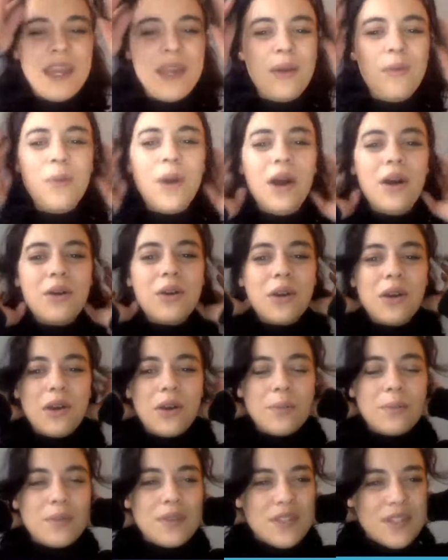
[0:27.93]

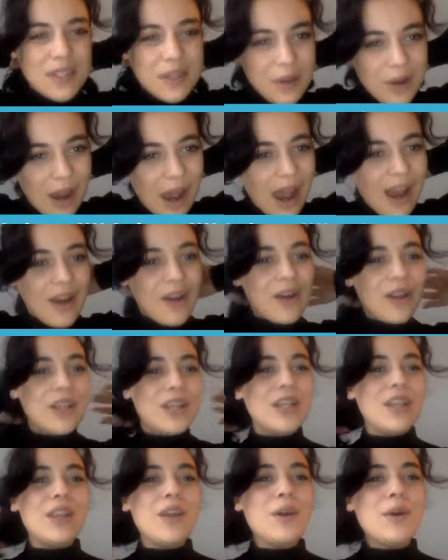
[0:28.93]
Welcome to our
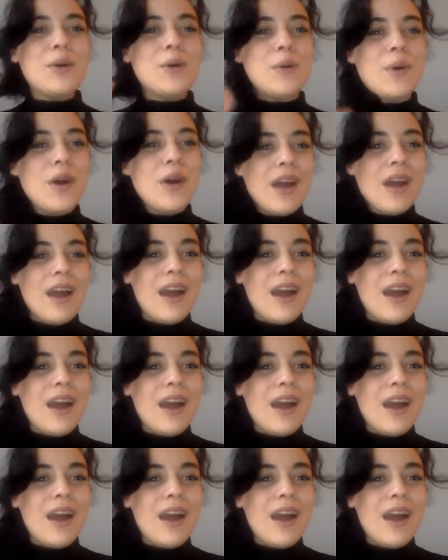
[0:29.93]
new